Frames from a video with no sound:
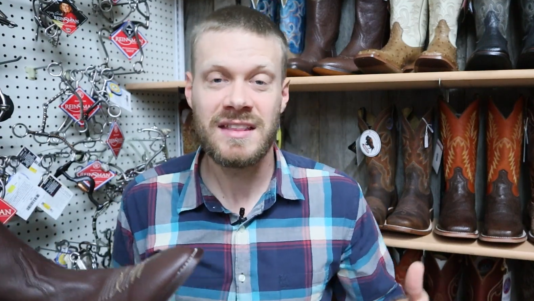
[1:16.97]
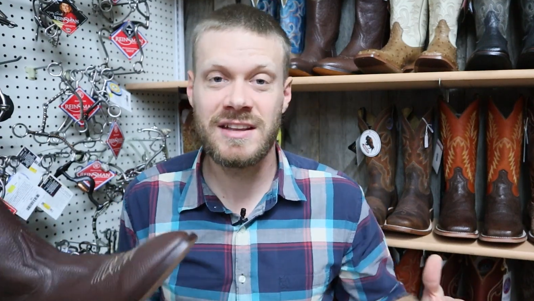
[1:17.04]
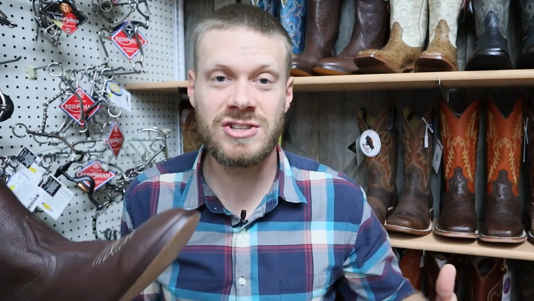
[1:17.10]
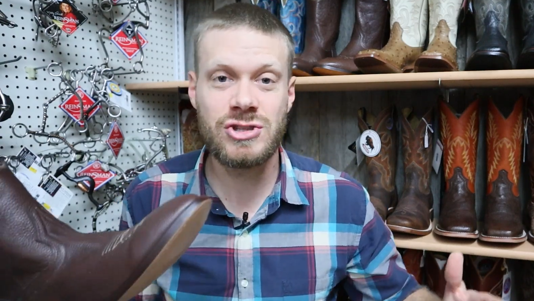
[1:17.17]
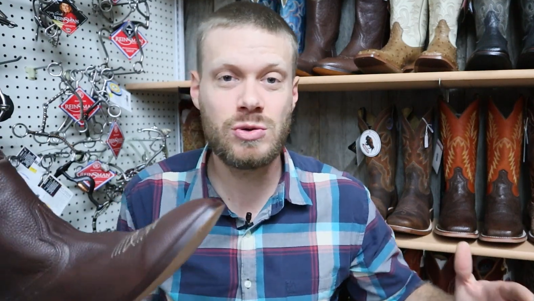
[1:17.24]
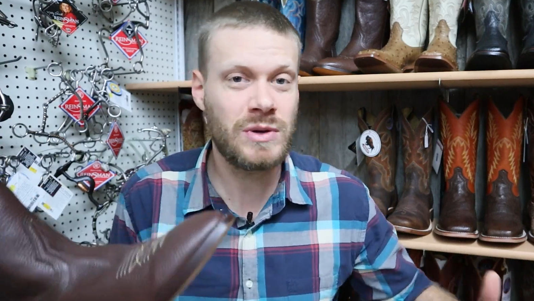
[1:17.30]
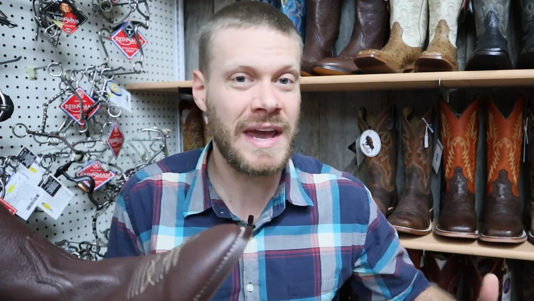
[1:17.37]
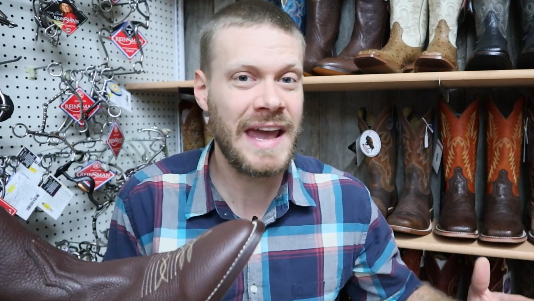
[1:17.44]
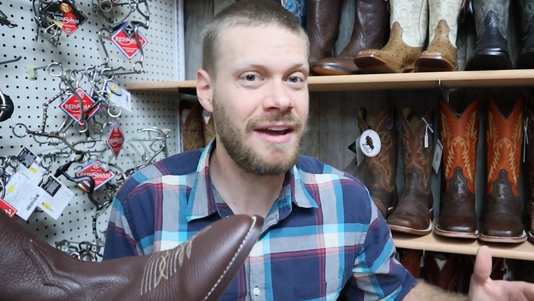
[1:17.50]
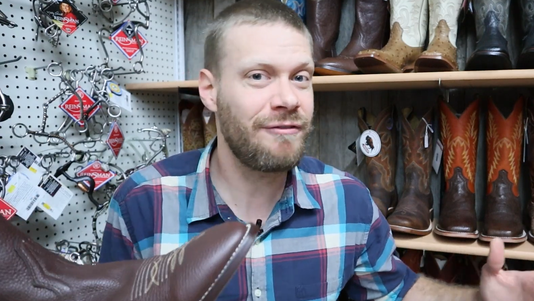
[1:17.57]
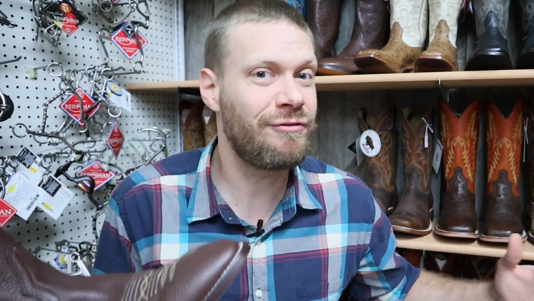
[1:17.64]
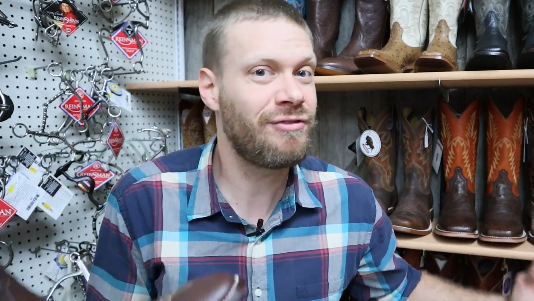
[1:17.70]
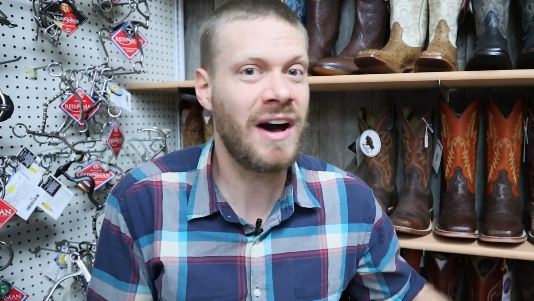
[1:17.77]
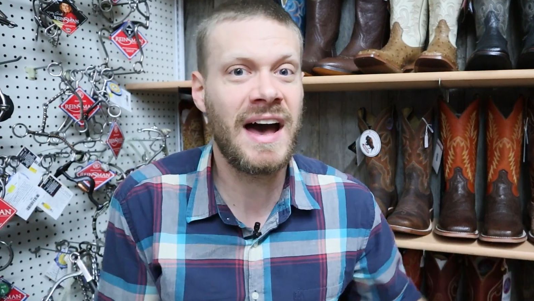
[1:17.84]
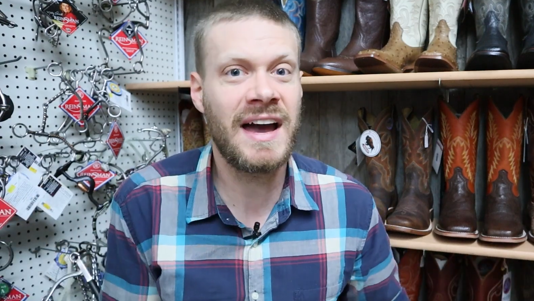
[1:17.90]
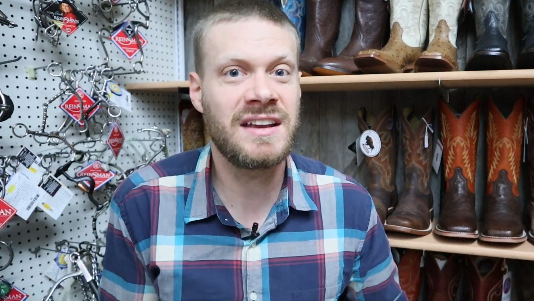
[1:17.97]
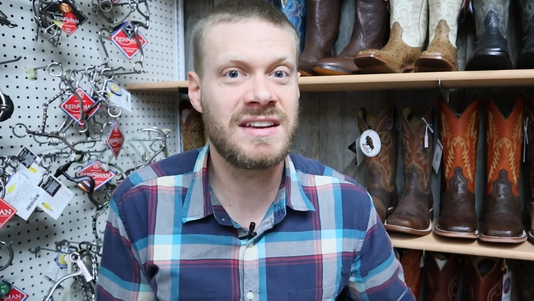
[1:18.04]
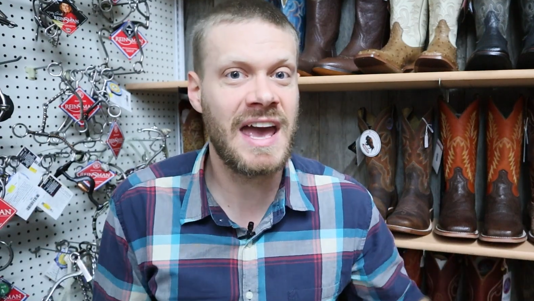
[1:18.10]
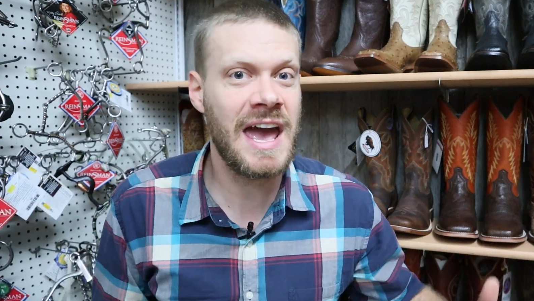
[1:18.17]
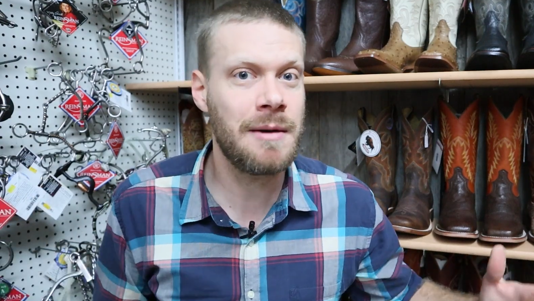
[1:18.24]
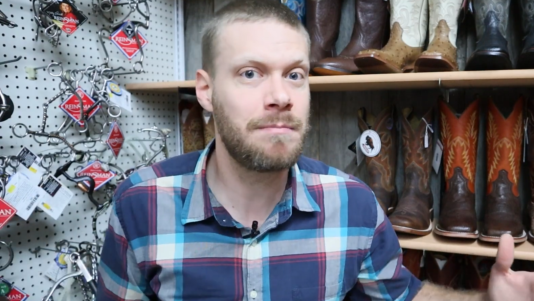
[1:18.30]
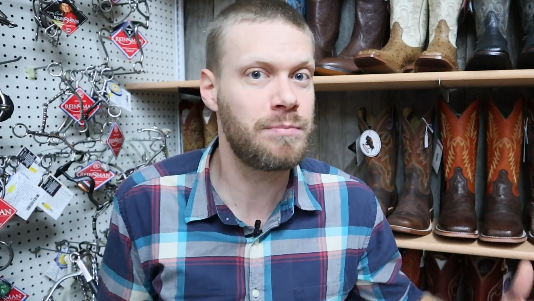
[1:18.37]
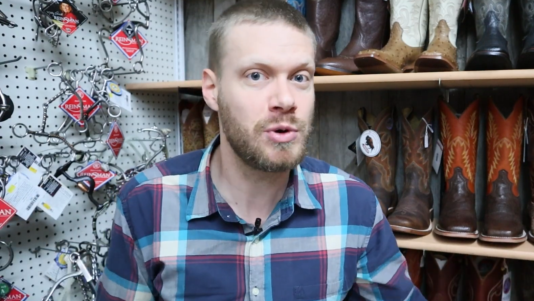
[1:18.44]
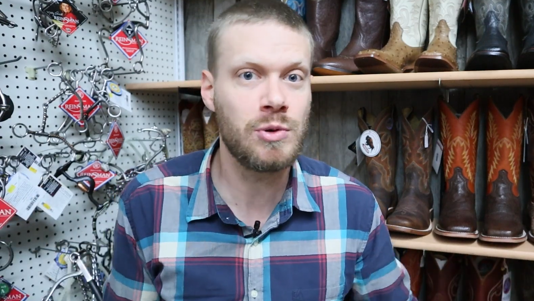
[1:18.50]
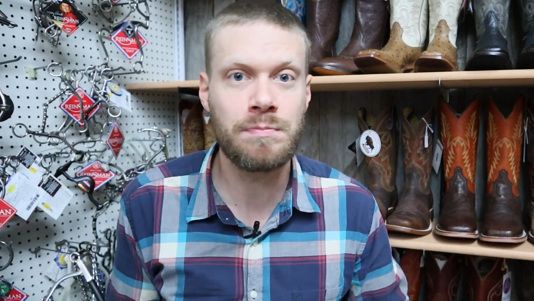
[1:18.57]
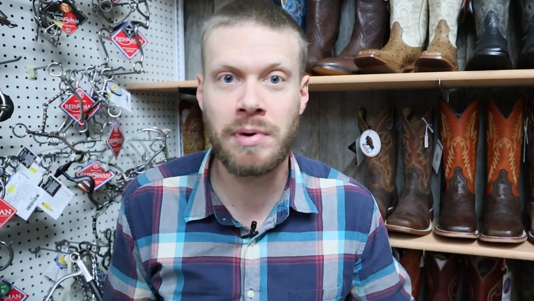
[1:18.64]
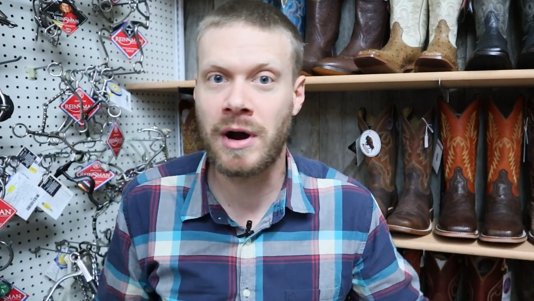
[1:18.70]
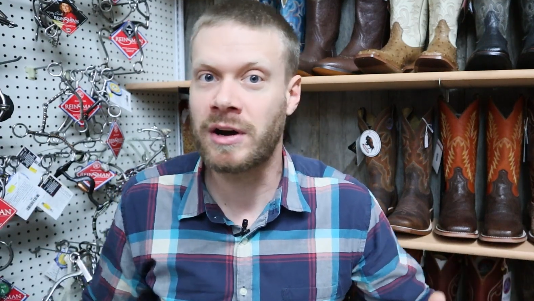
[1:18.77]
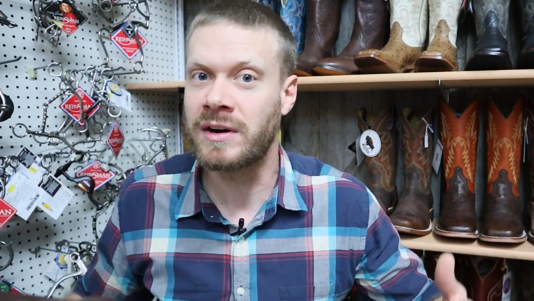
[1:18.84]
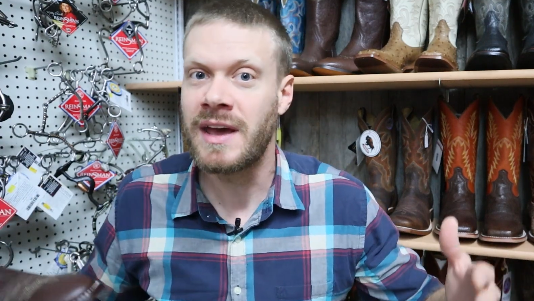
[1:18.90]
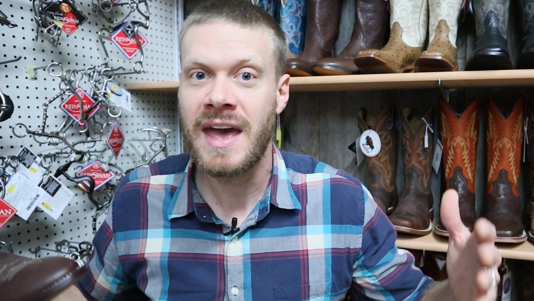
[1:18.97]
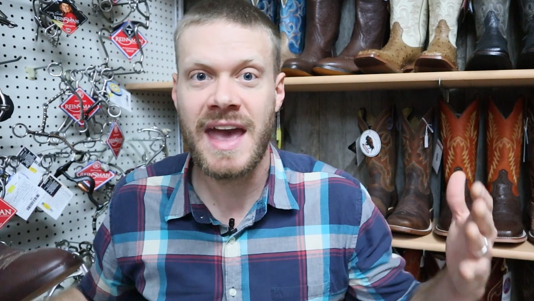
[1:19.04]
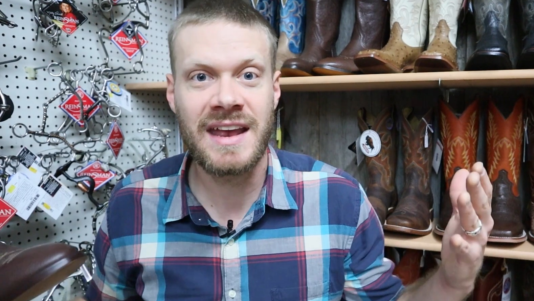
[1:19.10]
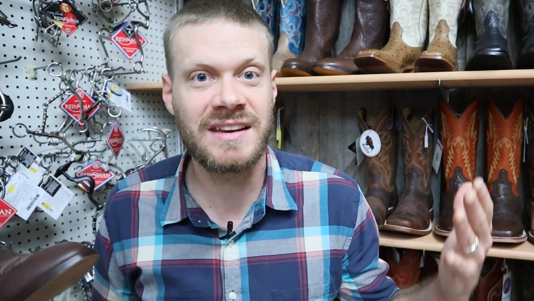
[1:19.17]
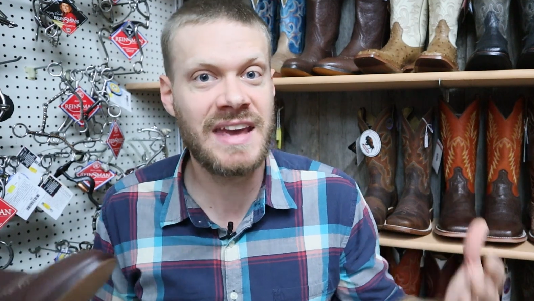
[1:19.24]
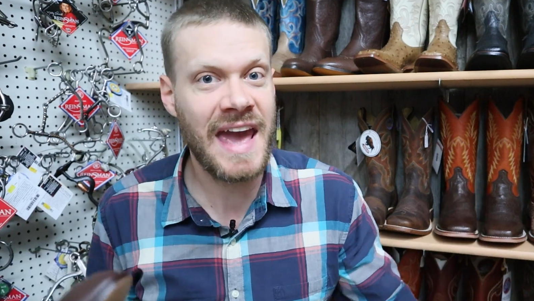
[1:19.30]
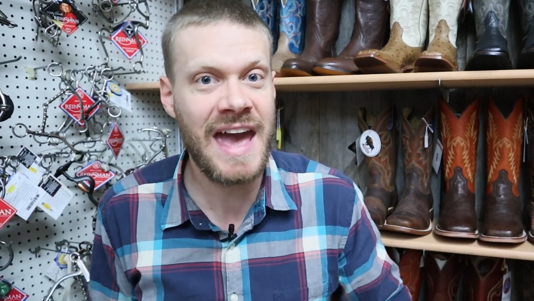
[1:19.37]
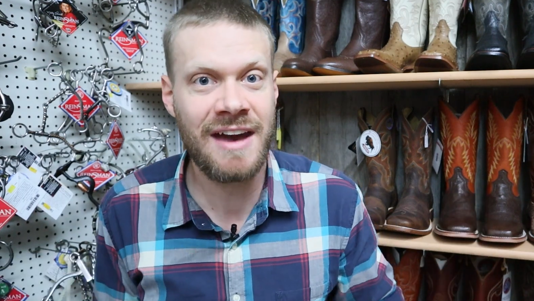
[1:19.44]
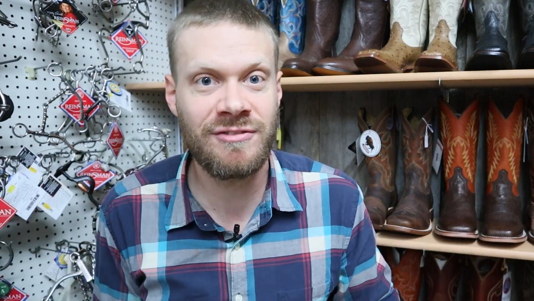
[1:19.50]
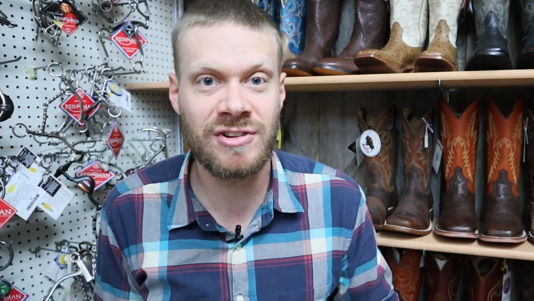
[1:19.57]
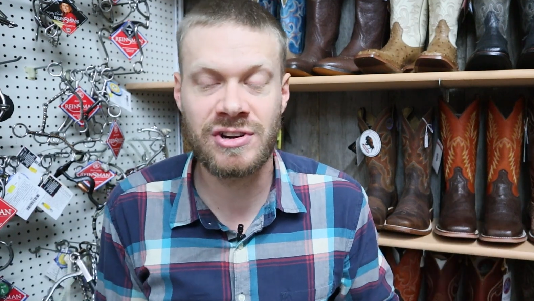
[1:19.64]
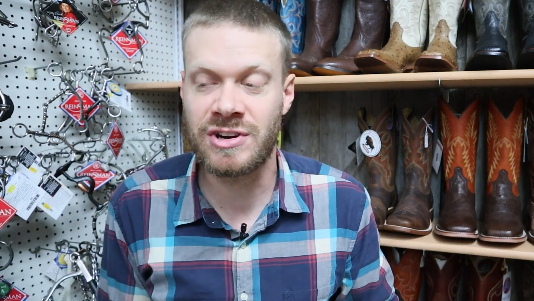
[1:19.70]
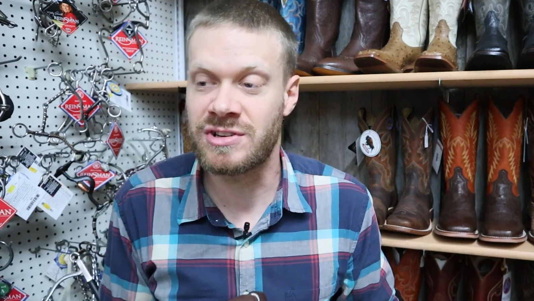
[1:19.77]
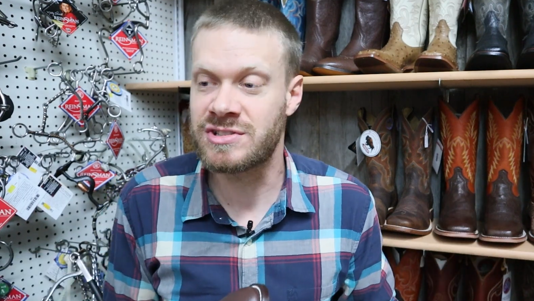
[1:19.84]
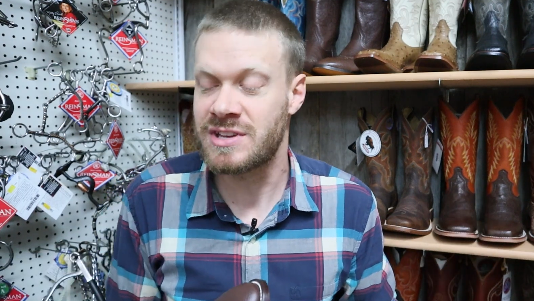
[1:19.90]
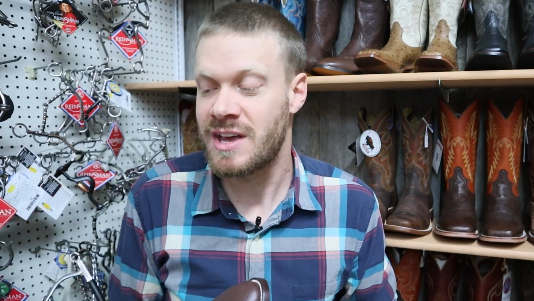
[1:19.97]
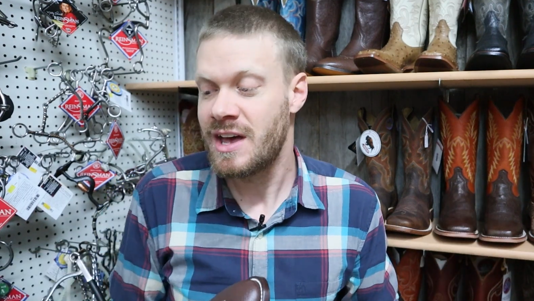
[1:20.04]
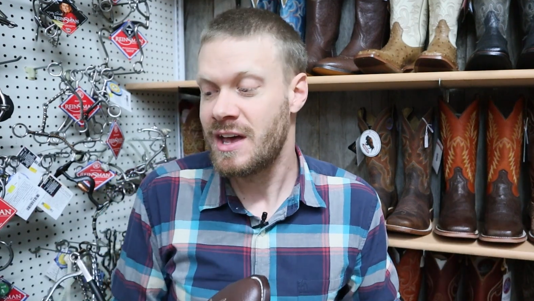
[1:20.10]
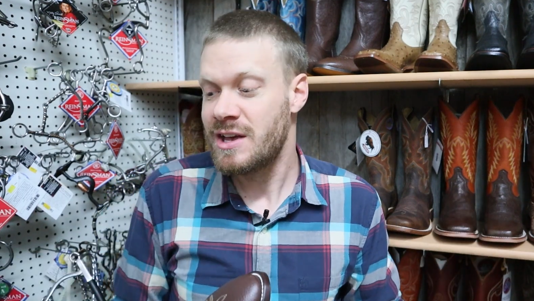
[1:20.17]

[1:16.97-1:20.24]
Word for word: that you can't find at Boot Barn and Cavenders.